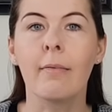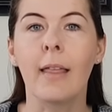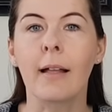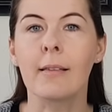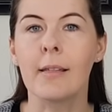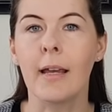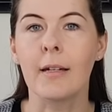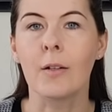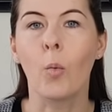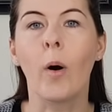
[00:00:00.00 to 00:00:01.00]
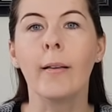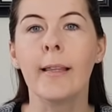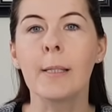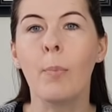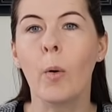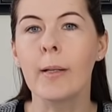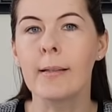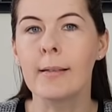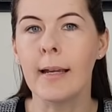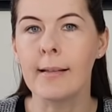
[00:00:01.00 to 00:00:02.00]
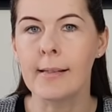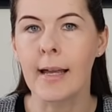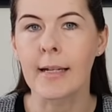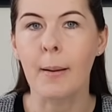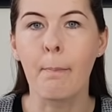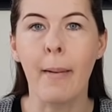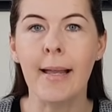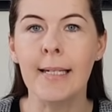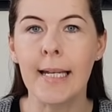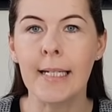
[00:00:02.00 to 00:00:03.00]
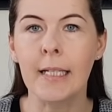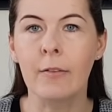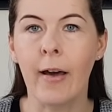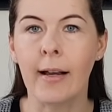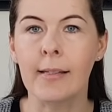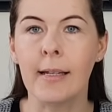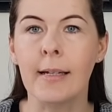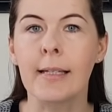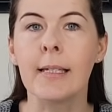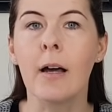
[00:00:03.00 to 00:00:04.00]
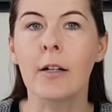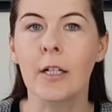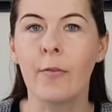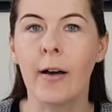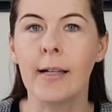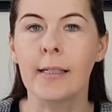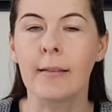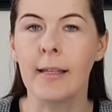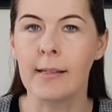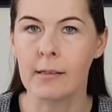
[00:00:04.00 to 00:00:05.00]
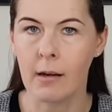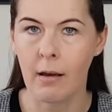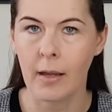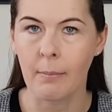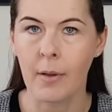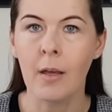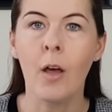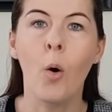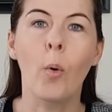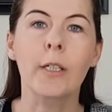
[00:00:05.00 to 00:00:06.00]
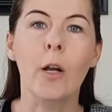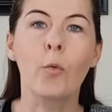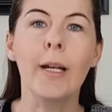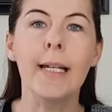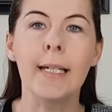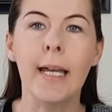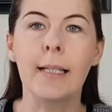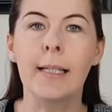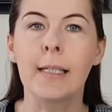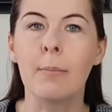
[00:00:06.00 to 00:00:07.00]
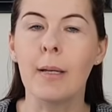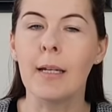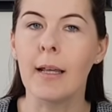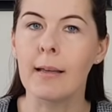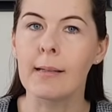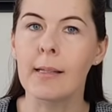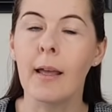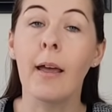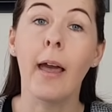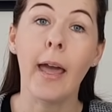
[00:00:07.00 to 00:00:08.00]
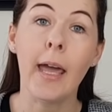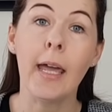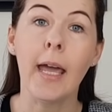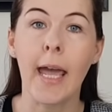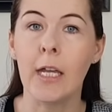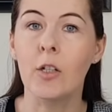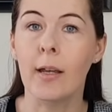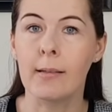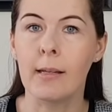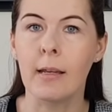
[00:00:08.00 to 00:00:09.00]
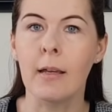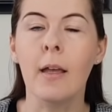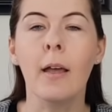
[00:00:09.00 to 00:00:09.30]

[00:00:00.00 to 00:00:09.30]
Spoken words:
That said, while this point states that mandating the vaccine is not advised at this time, what I really take this to mean is, hey HSE,